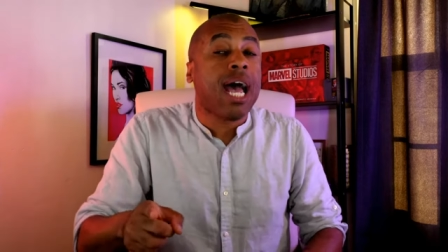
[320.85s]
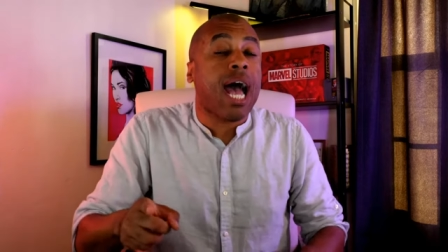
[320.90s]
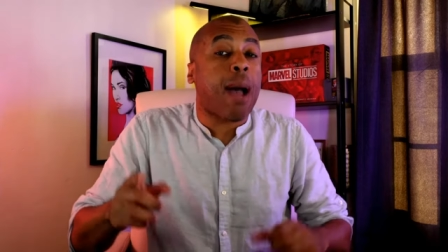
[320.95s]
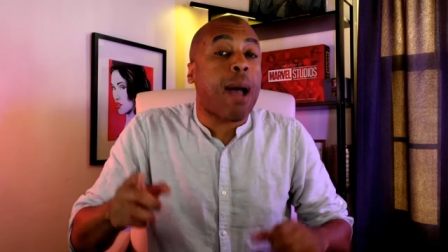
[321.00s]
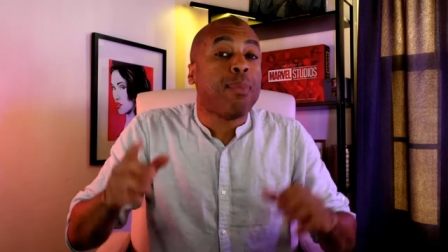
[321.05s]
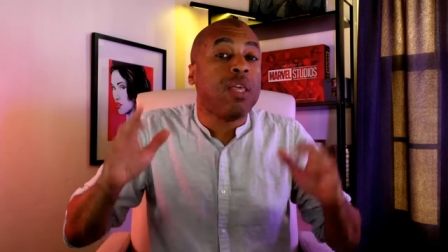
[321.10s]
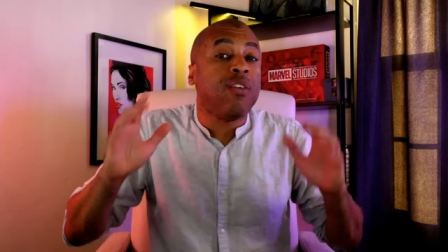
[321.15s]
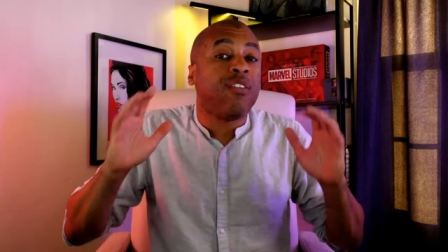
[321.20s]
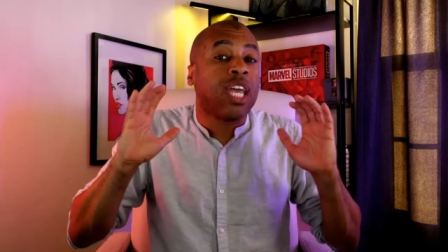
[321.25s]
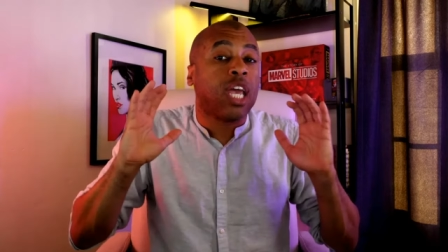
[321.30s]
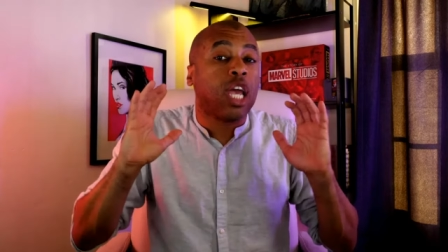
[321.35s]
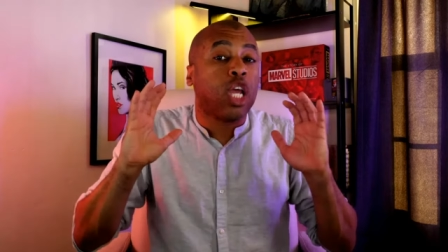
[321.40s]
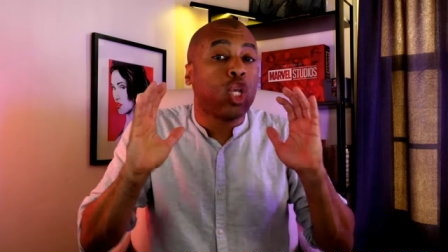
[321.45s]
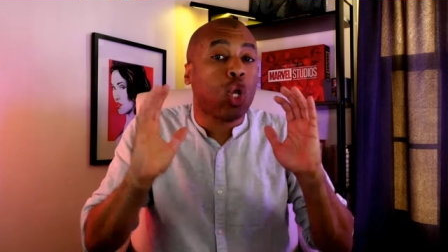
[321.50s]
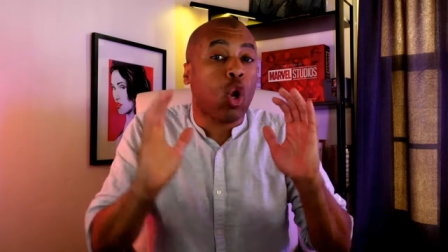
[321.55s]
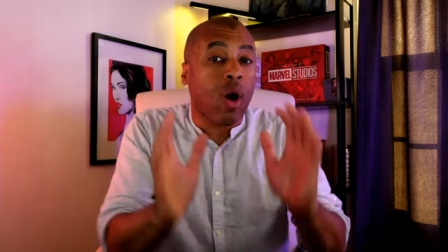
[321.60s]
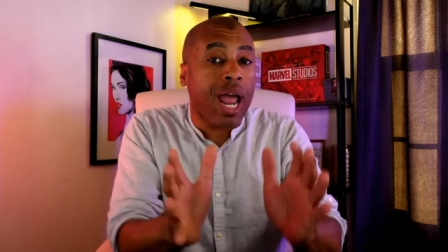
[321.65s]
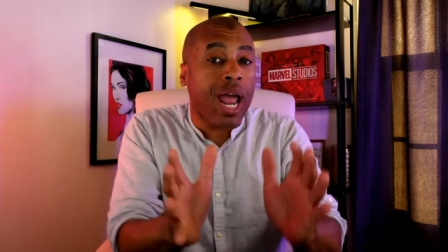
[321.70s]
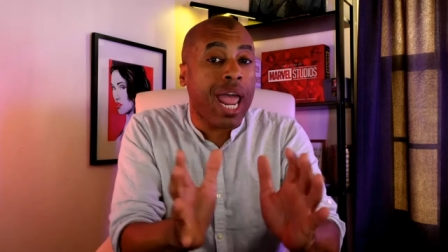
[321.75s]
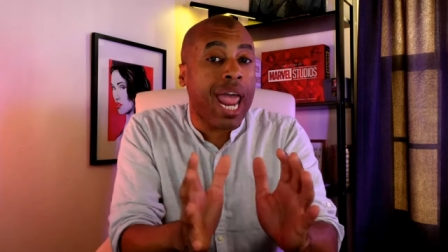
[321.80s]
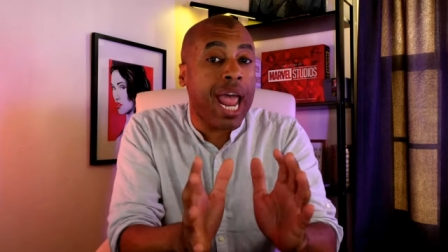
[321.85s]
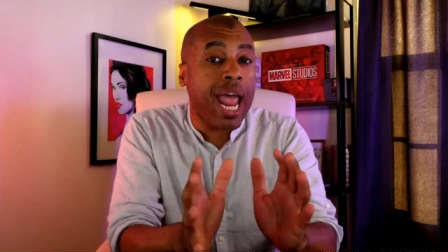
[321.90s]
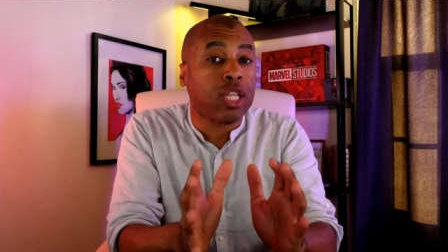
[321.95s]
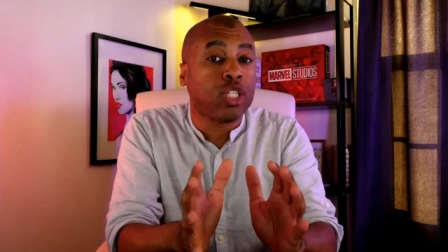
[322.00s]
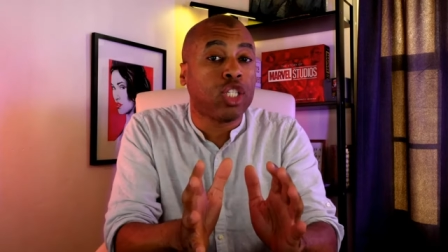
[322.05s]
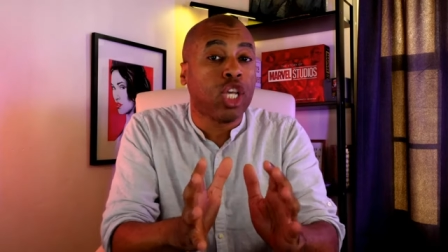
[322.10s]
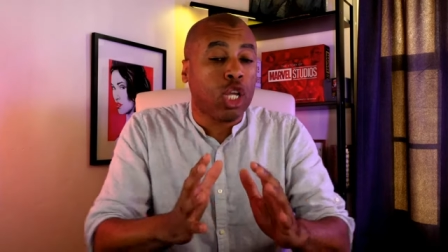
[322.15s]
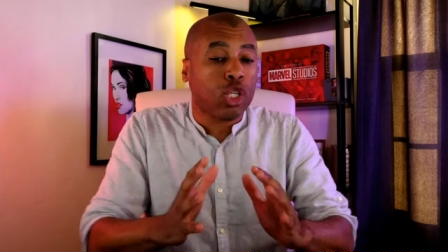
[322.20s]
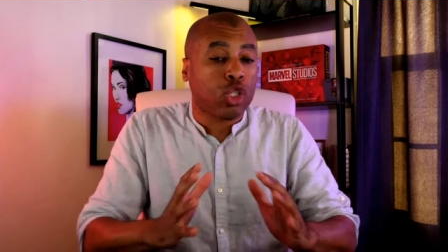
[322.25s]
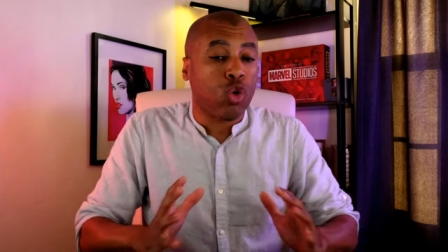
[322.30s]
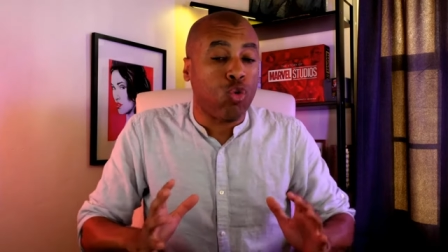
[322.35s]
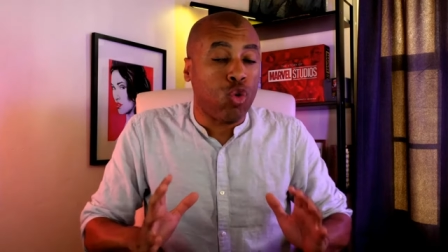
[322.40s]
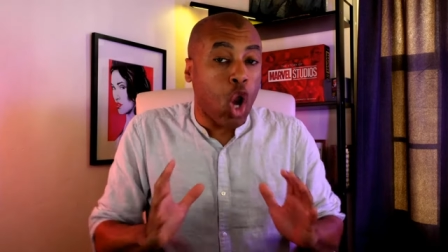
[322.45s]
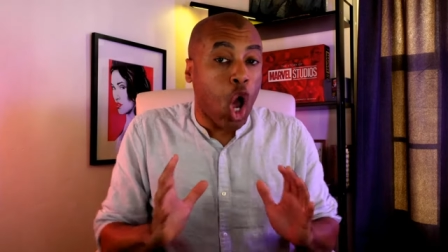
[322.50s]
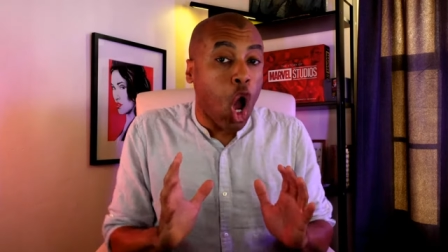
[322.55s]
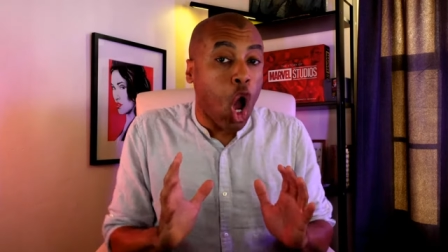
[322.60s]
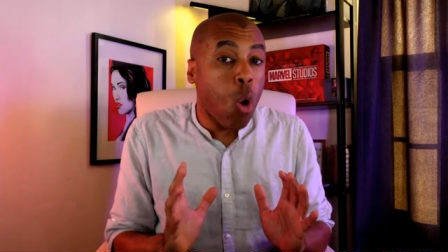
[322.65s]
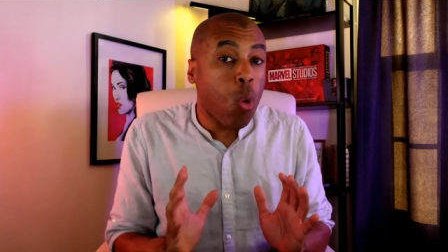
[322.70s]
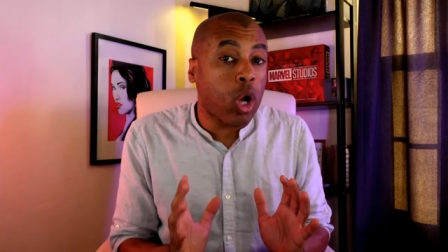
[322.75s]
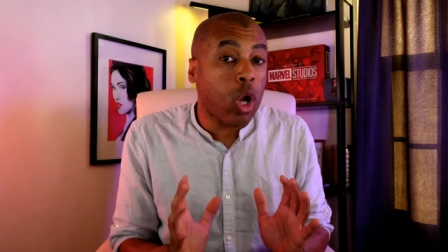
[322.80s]
I'm leaving it in your hands to
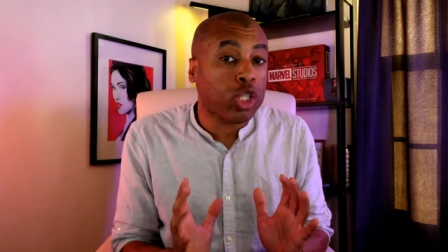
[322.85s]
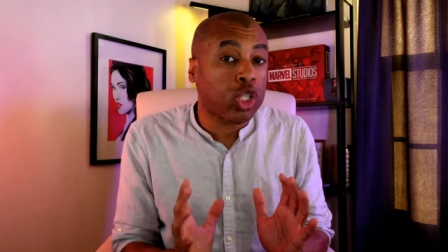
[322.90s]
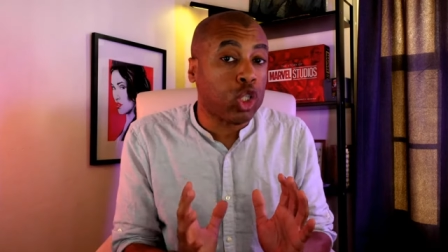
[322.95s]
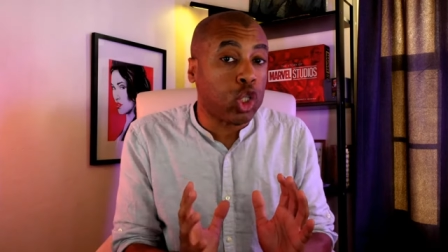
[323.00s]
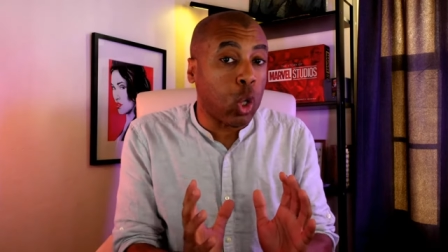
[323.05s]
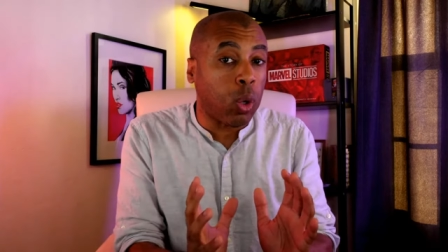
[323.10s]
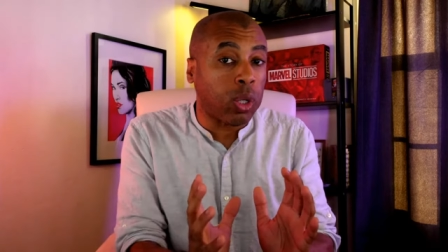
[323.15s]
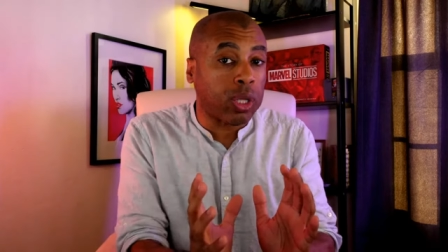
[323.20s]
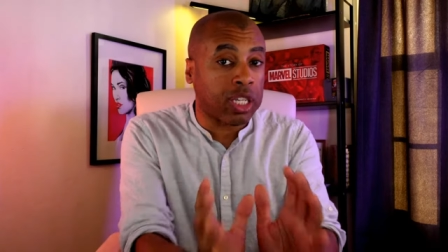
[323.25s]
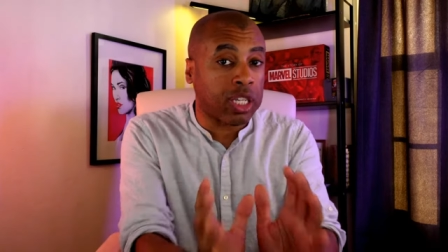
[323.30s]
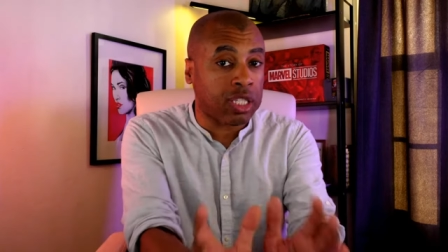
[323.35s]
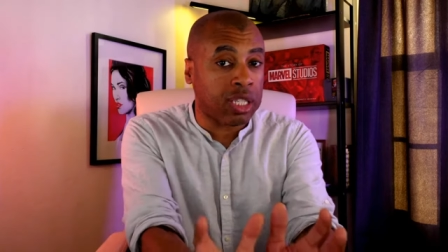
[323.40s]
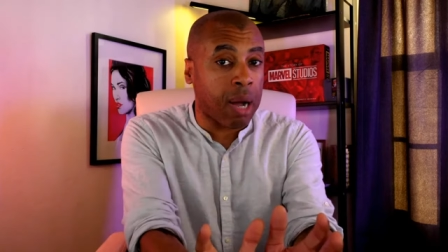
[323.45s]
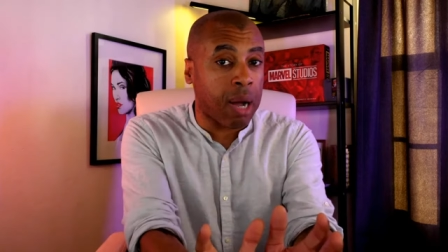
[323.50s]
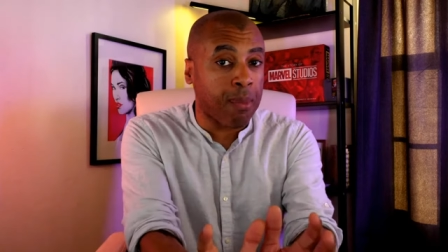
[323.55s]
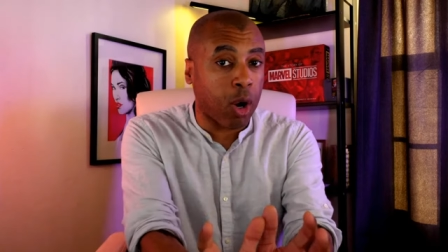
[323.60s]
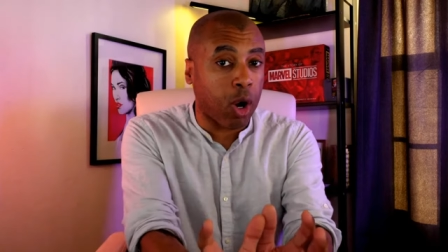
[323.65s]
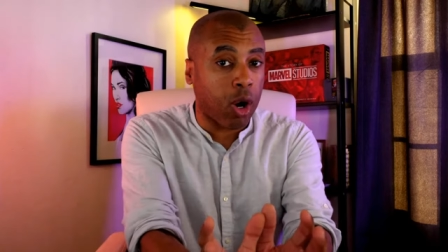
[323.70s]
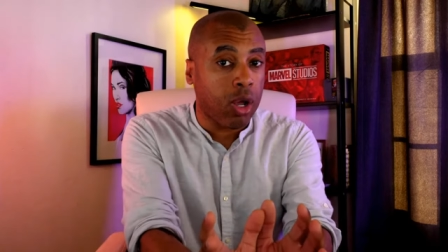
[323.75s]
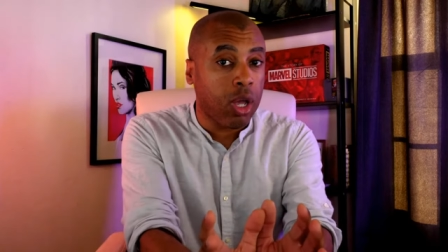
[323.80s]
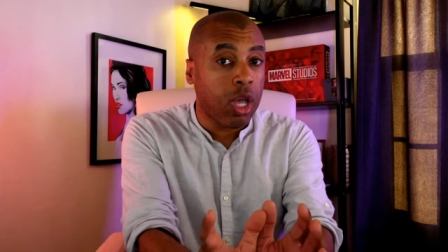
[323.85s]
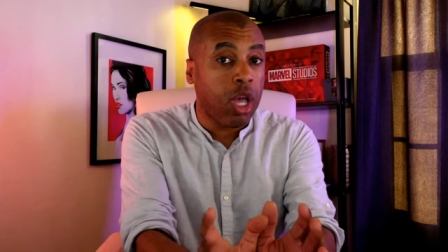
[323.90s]
know what to do with this number.